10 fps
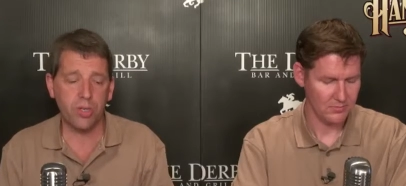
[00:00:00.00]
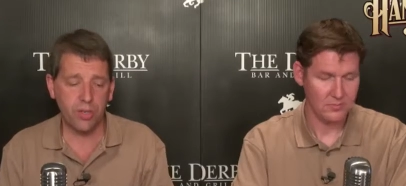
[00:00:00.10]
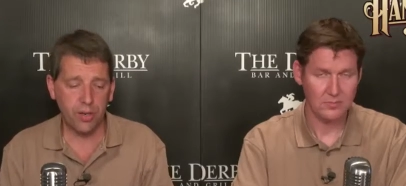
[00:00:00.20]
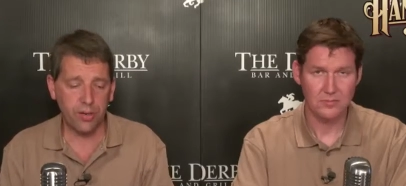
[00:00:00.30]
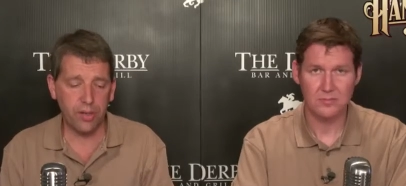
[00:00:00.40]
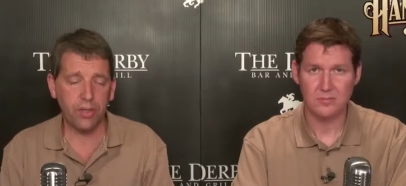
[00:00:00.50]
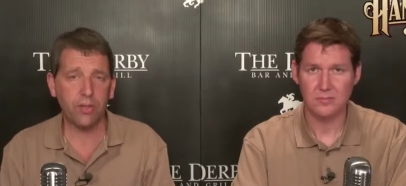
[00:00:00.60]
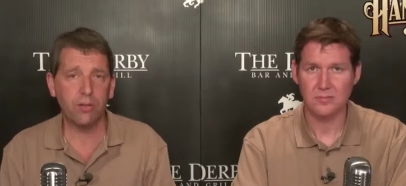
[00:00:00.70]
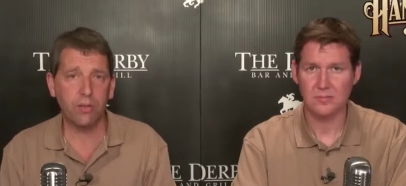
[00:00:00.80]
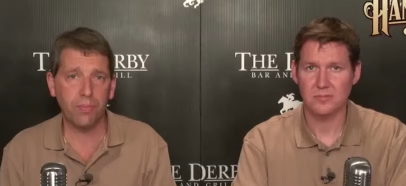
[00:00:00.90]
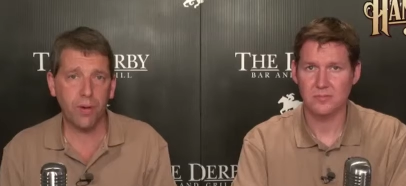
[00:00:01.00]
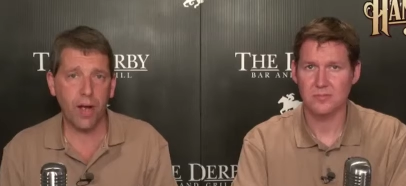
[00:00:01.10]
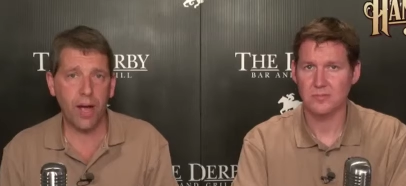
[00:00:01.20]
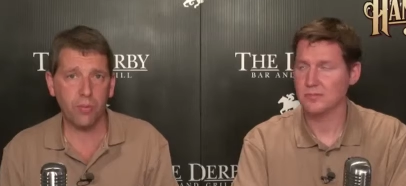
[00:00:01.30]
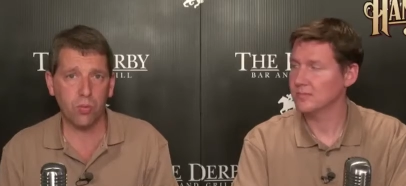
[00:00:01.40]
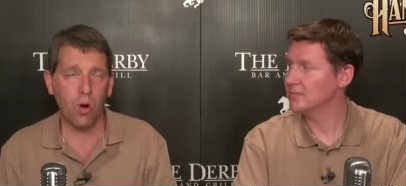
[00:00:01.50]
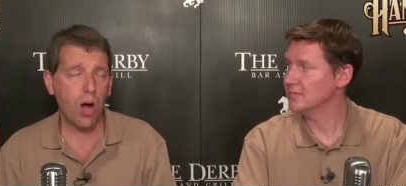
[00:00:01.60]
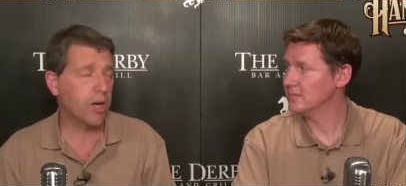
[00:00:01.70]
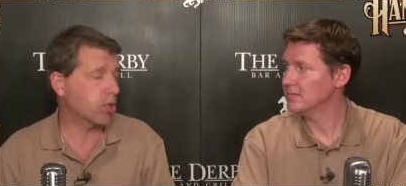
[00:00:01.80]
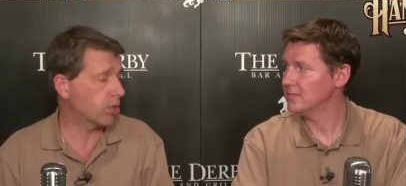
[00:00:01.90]
Speaker 1: in here to you know to perhaps
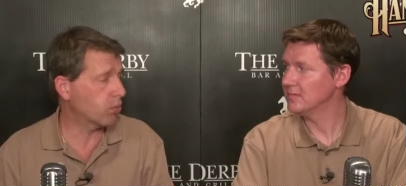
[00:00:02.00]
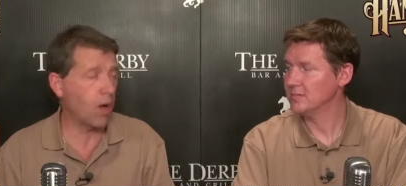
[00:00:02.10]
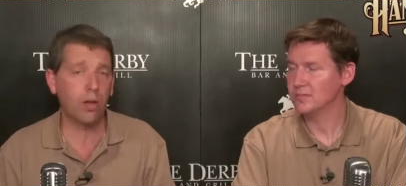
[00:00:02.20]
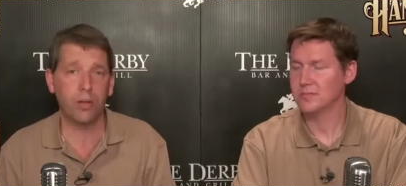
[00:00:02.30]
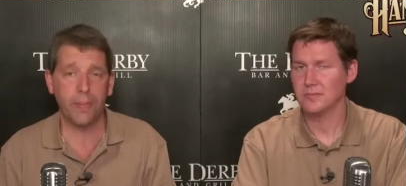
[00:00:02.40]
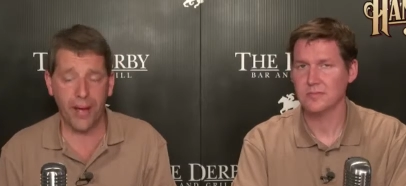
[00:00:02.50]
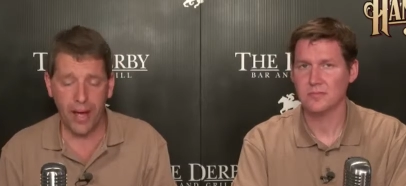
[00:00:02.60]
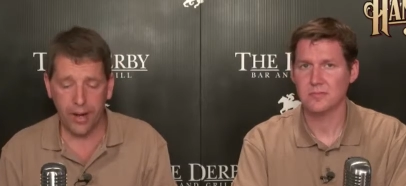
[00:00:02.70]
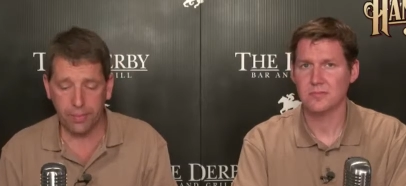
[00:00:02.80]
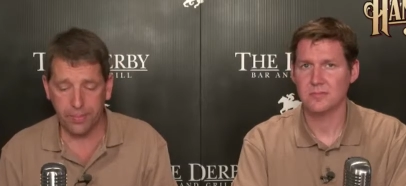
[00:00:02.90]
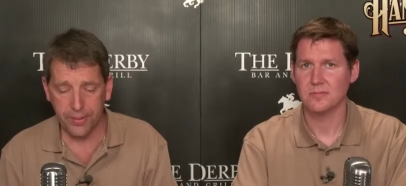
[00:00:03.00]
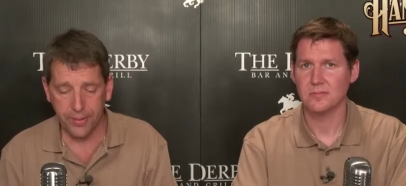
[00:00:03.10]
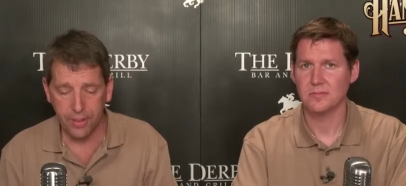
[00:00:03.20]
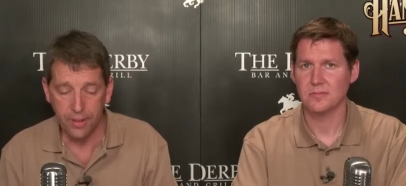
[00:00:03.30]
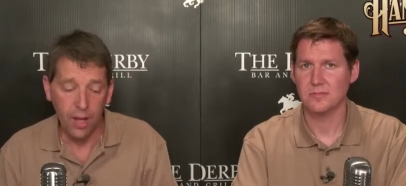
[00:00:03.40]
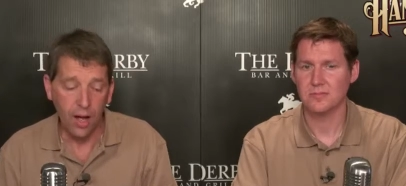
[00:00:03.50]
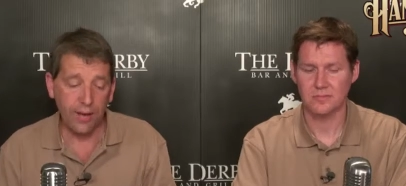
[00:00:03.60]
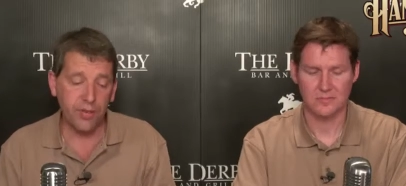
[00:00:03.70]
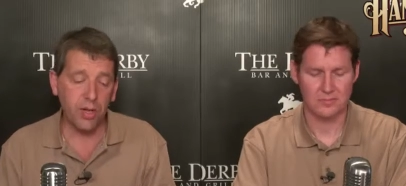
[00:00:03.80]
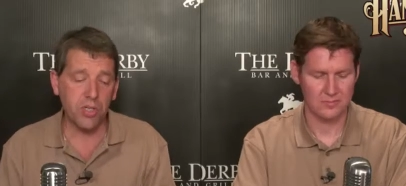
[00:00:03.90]
watch as well in the paddock, but uh,
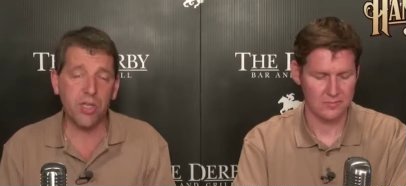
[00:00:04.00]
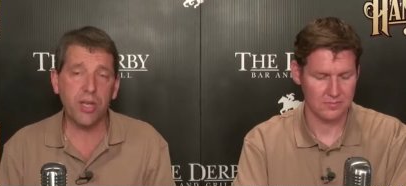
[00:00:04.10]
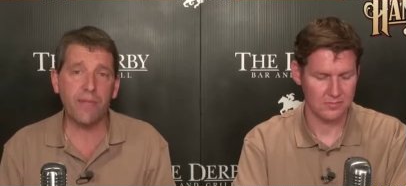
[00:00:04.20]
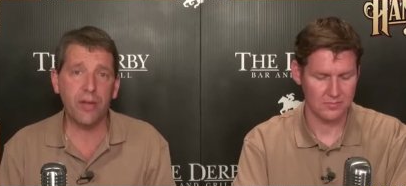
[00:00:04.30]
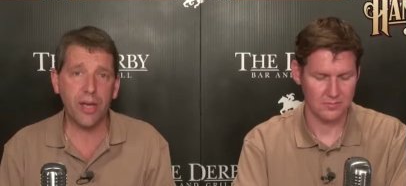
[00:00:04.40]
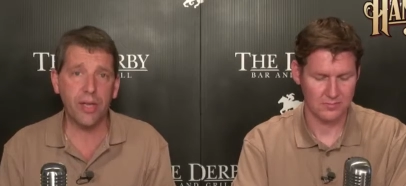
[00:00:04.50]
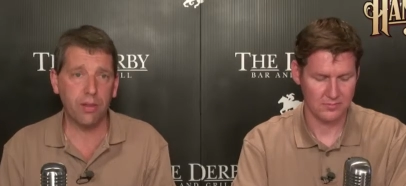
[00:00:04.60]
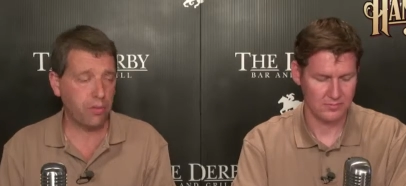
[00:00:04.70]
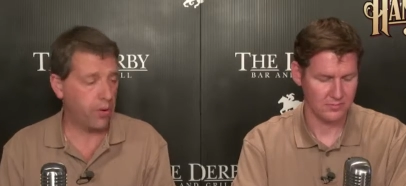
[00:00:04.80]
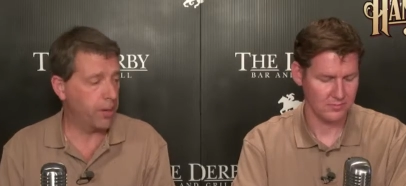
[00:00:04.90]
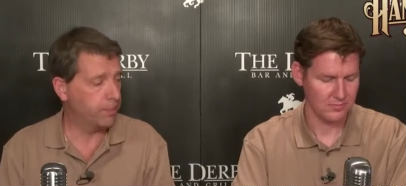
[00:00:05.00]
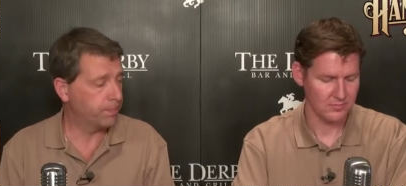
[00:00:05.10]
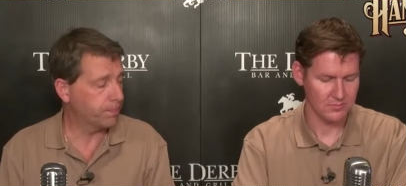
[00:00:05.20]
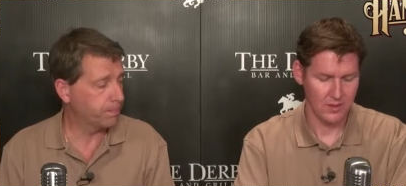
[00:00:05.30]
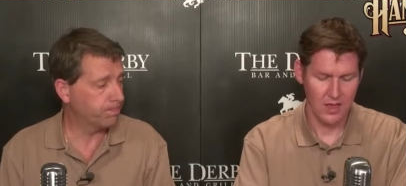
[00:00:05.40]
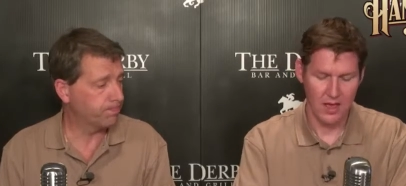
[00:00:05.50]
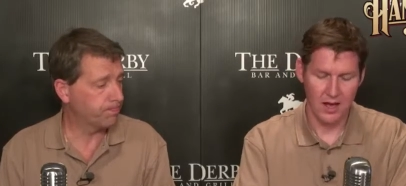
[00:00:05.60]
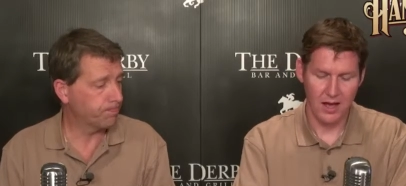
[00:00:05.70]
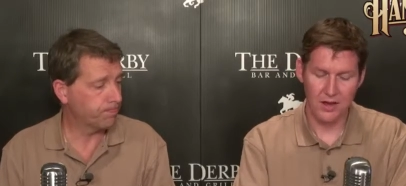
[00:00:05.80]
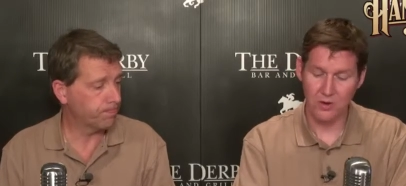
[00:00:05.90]
I've gone seven, eight, and three.
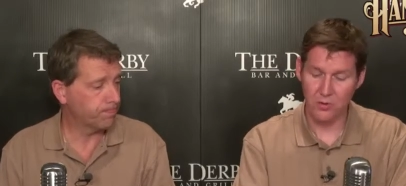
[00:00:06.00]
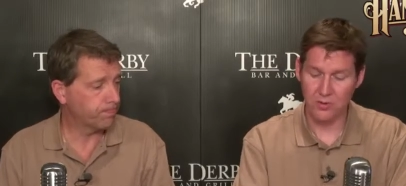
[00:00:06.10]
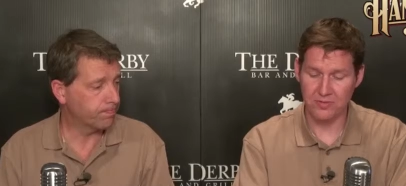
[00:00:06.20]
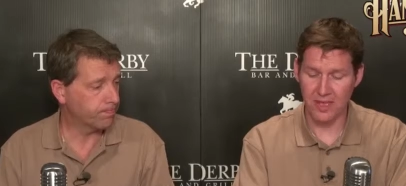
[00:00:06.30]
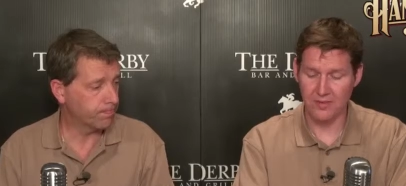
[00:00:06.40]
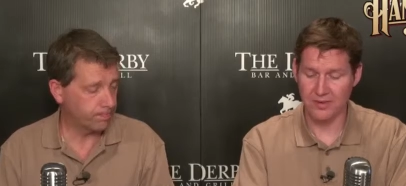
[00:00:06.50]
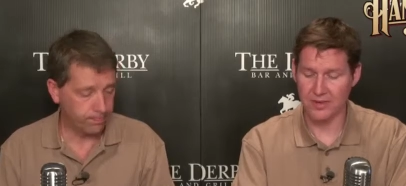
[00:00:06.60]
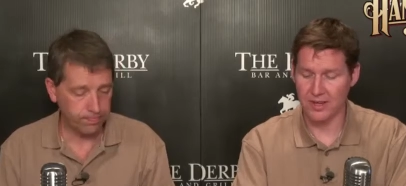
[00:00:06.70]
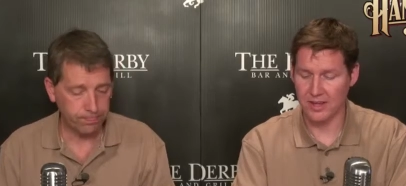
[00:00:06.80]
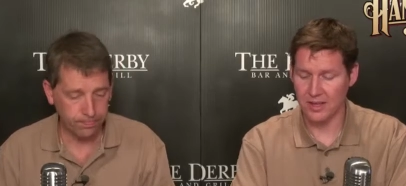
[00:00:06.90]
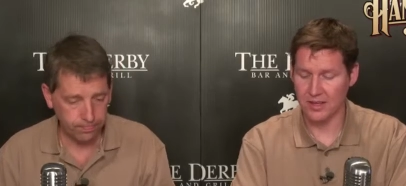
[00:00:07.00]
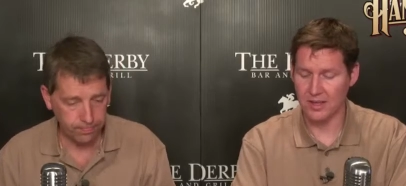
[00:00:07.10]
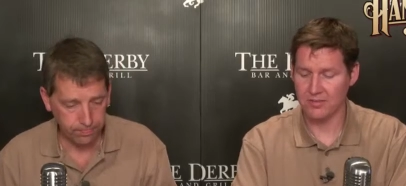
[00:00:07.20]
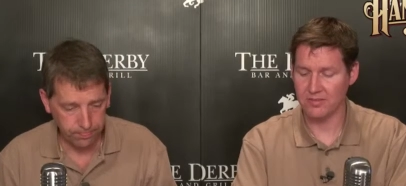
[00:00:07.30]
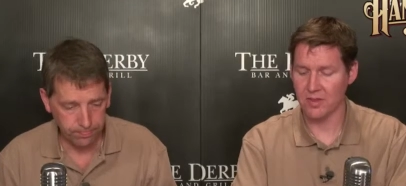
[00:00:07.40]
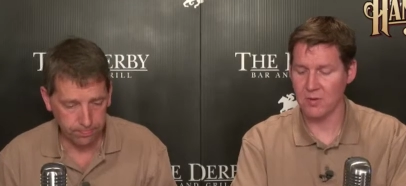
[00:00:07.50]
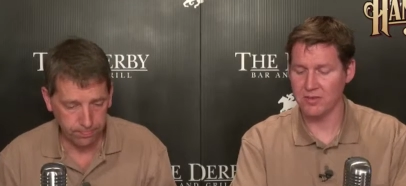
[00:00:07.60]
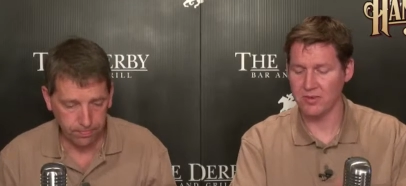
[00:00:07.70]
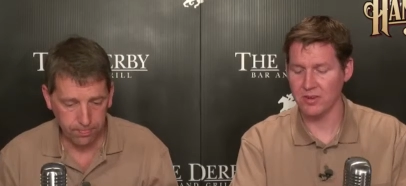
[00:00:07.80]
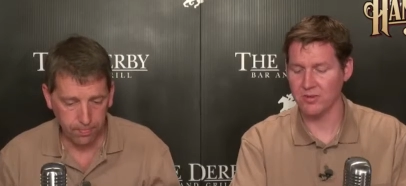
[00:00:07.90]
Speaker 2: I agree with the seven. Uh, as you say,
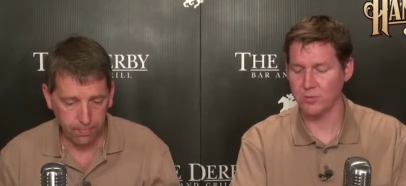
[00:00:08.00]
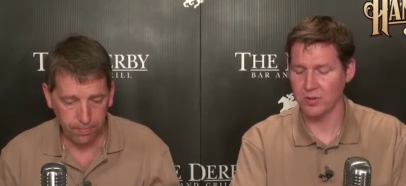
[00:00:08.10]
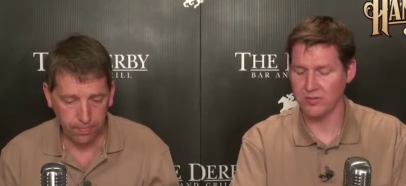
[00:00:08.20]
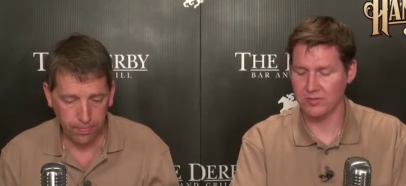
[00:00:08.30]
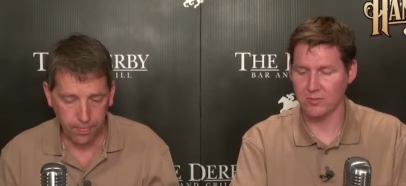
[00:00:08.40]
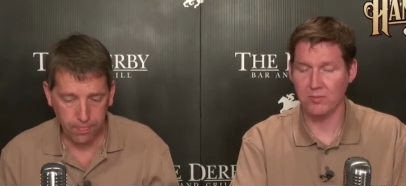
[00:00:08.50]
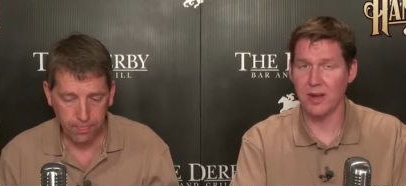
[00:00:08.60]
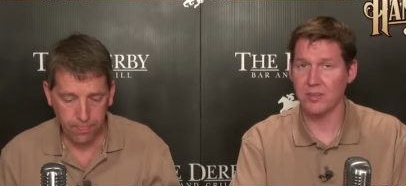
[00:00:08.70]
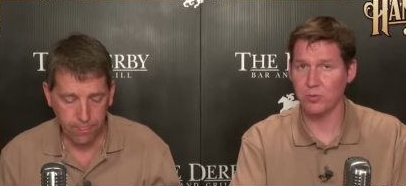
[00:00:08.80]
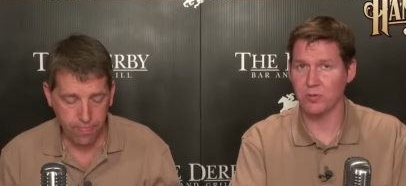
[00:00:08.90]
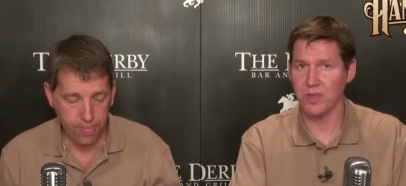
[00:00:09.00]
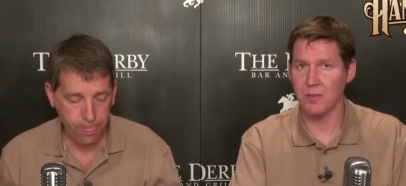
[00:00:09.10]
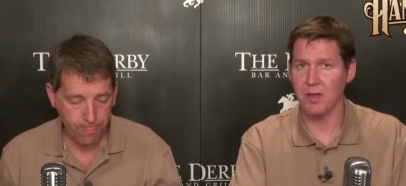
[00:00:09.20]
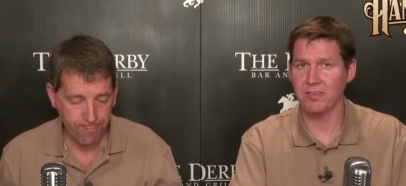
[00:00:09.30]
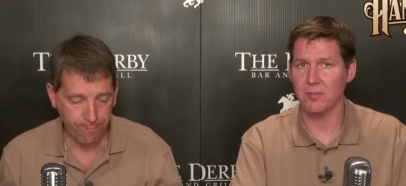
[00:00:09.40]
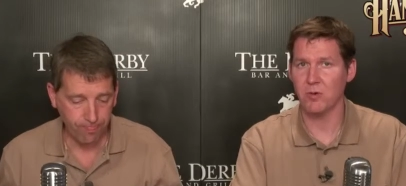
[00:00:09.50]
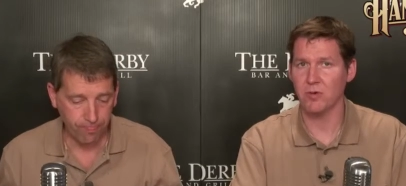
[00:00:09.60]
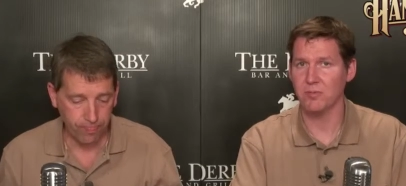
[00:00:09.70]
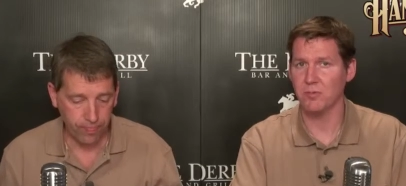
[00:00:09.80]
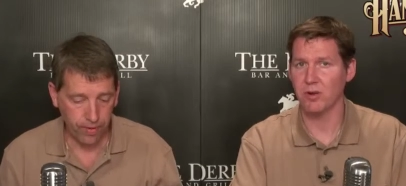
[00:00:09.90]
mentioned in the Swiss, ran in a Swiss game last time. A
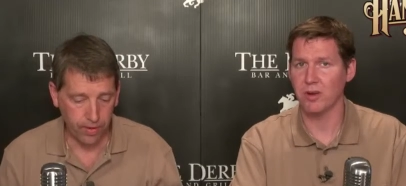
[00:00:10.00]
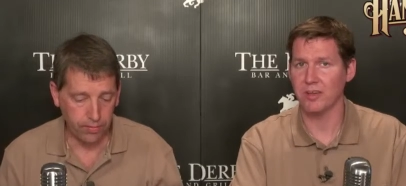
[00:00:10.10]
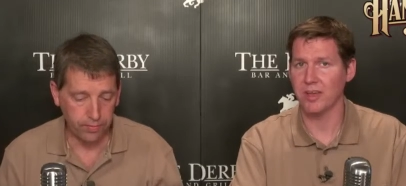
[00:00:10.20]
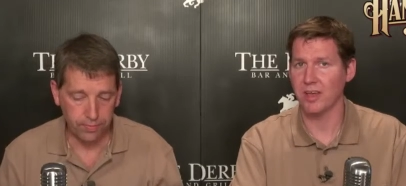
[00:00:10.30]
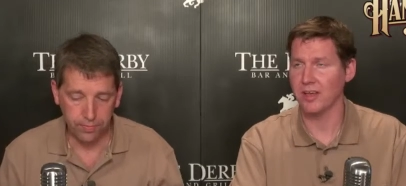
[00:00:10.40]
horse had been running